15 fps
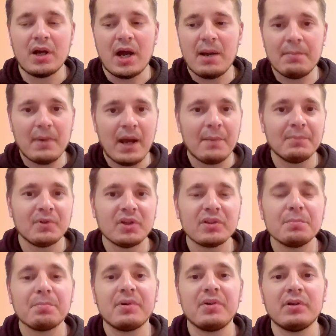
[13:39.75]
I'm
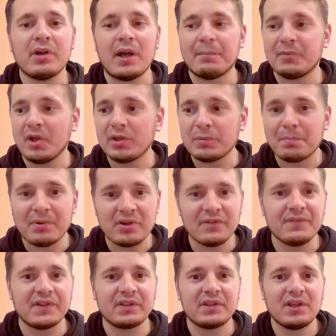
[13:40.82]
not
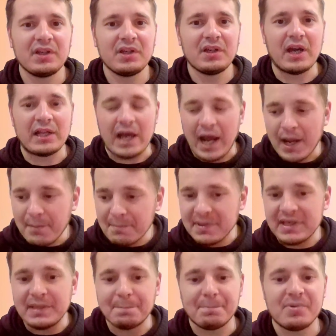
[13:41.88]
perfect. I'm
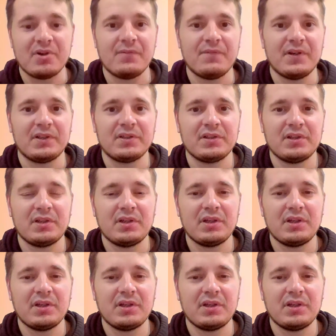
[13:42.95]
imperfect.